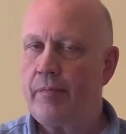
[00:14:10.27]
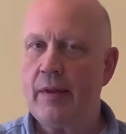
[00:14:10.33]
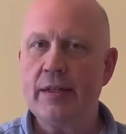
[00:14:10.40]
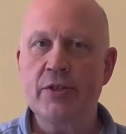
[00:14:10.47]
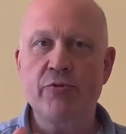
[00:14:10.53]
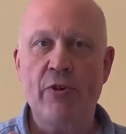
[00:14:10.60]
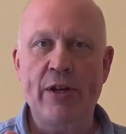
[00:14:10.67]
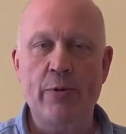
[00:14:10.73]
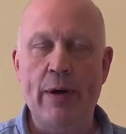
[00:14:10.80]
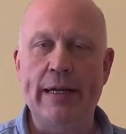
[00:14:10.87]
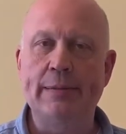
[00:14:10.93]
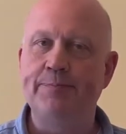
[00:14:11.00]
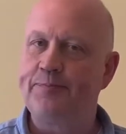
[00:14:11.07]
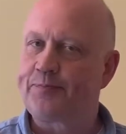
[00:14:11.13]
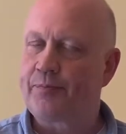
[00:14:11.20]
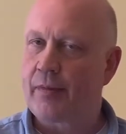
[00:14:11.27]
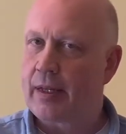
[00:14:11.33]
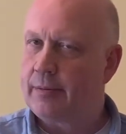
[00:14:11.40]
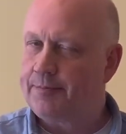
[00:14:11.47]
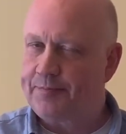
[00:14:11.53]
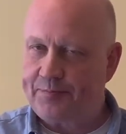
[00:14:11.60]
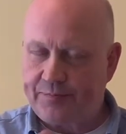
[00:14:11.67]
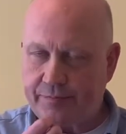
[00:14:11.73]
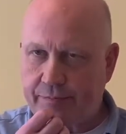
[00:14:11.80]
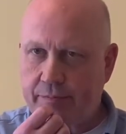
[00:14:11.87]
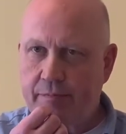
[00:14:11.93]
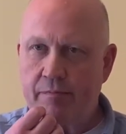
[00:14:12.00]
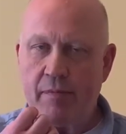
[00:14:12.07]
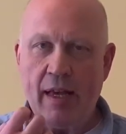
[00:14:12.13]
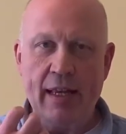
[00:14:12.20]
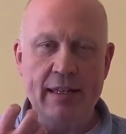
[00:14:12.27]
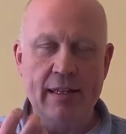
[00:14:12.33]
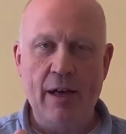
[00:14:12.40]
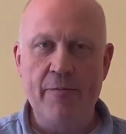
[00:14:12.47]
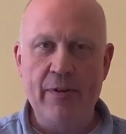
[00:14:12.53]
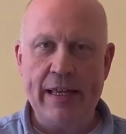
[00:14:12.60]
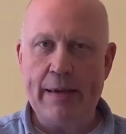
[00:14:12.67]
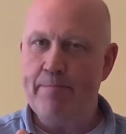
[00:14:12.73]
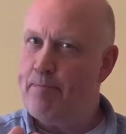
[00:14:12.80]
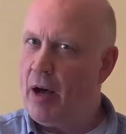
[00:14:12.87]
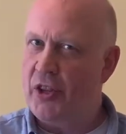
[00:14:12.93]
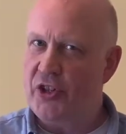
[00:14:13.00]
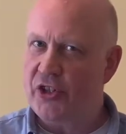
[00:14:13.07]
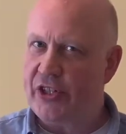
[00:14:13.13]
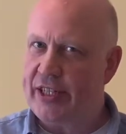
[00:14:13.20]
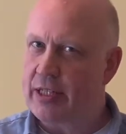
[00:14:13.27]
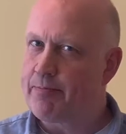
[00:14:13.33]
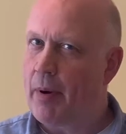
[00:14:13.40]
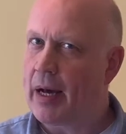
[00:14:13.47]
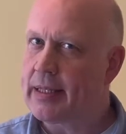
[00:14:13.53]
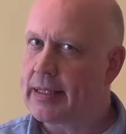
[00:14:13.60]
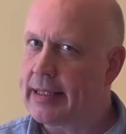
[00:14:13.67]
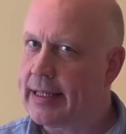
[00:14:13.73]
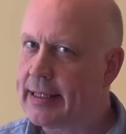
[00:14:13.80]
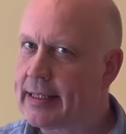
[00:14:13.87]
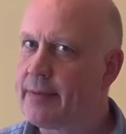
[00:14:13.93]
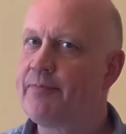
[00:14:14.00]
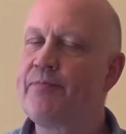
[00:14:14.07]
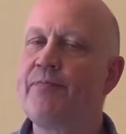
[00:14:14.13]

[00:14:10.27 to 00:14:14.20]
Straight away, a lovely punchy spiciness,